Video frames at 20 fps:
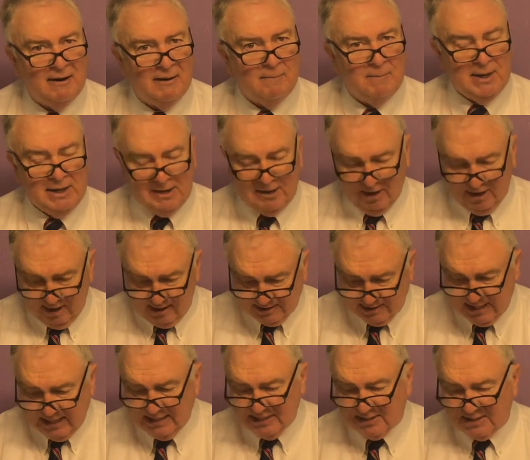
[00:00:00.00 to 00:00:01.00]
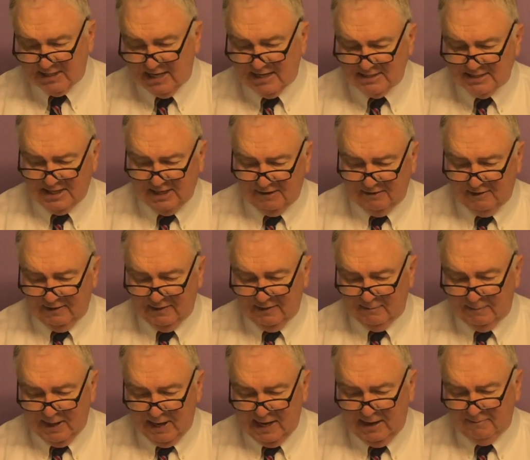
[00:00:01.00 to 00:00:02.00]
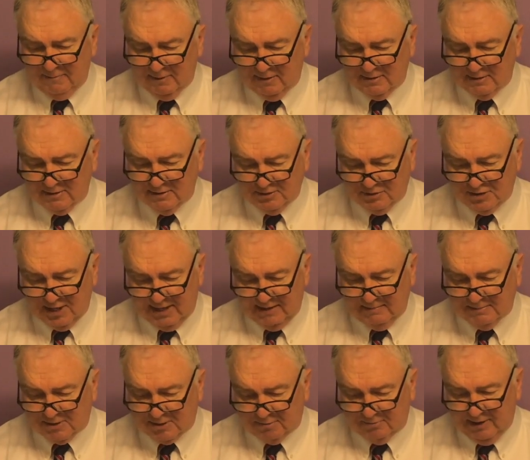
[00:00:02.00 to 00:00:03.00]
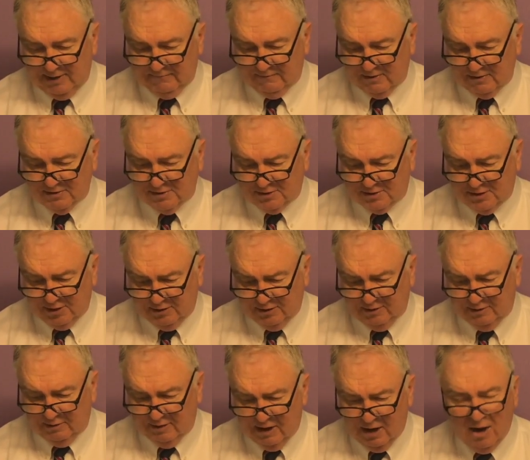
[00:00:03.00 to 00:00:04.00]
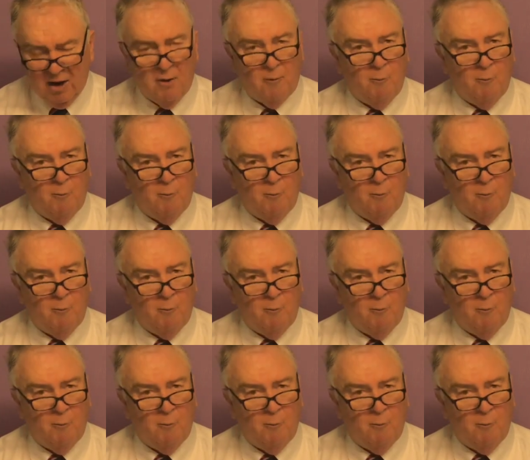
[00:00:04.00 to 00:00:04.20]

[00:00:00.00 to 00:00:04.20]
Because he says here in the Bible, James 3 verse 2,